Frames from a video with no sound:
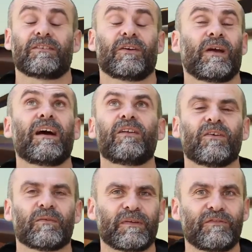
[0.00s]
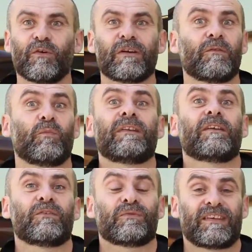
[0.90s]
know how long, before even
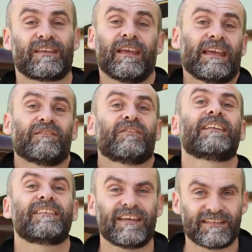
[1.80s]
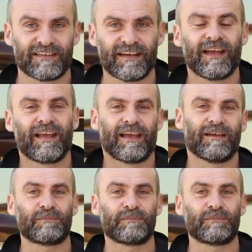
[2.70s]
Windows was invented. It's